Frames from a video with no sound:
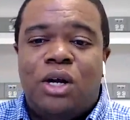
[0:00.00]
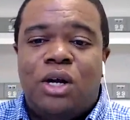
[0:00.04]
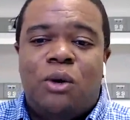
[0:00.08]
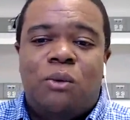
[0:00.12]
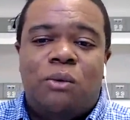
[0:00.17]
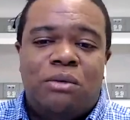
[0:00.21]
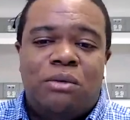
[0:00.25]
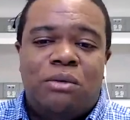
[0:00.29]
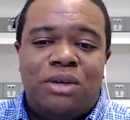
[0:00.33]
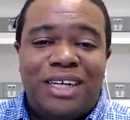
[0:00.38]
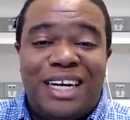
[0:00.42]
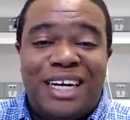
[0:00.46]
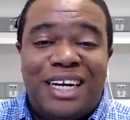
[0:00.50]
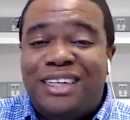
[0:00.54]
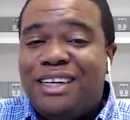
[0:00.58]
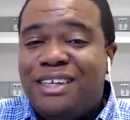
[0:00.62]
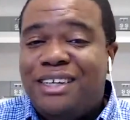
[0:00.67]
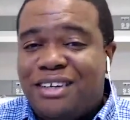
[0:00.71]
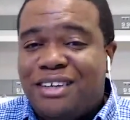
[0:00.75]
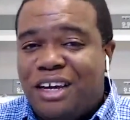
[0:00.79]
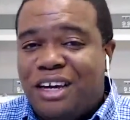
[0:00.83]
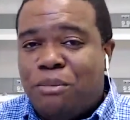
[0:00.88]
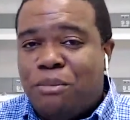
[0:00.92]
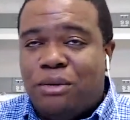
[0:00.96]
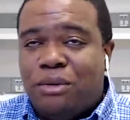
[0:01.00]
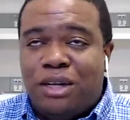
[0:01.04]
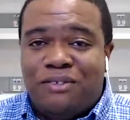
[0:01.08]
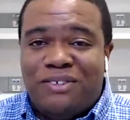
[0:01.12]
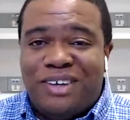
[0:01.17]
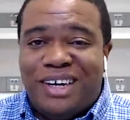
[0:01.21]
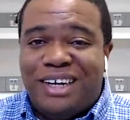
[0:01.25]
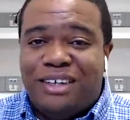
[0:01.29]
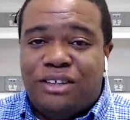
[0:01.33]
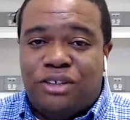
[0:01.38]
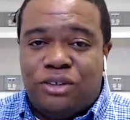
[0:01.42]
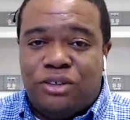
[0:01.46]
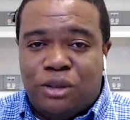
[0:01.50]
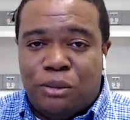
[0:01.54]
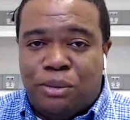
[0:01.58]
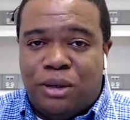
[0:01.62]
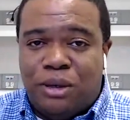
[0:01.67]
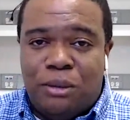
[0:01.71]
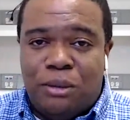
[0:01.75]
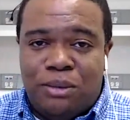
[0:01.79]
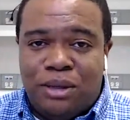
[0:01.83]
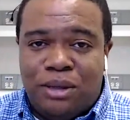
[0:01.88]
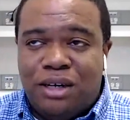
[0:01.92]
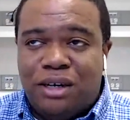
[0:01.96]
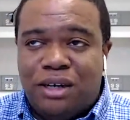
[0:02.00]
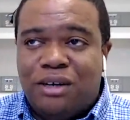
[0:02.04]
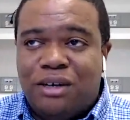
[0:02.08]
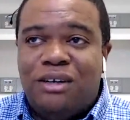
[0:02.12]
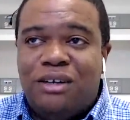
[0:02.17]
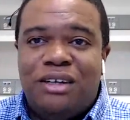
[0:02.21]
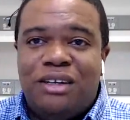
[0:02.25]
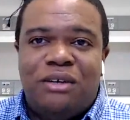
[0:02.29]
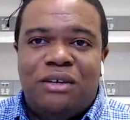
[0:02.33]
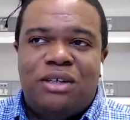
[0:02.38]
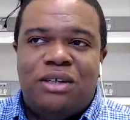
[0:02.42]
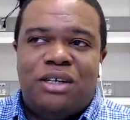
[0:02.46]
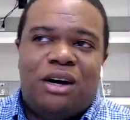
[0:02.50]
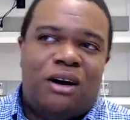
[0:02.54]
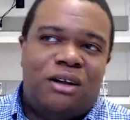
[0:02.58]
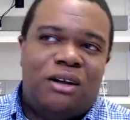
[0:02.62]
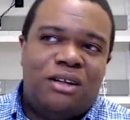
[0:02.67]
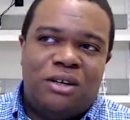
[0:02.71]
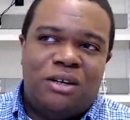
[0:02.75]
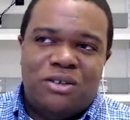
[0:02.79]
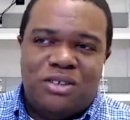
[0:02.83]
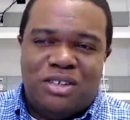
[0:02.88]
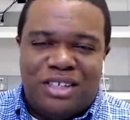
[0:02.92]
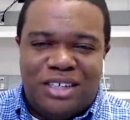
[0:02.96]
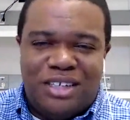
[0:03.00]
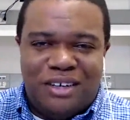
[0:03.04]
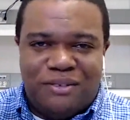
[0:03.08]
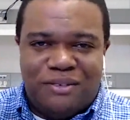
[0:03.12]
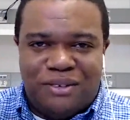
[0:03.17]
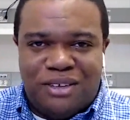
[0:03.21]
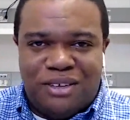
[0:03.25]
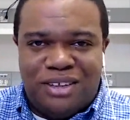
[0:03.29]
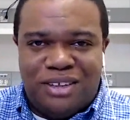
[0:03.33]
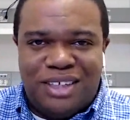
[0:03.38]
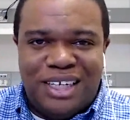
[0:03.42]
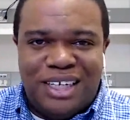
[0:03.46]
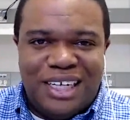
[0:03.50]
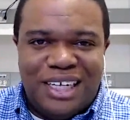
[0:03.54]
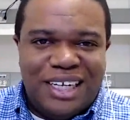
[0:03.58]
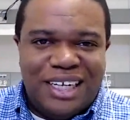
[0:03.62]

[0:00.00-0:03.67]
We were looking at the example of Answer the Public earlier with all of those different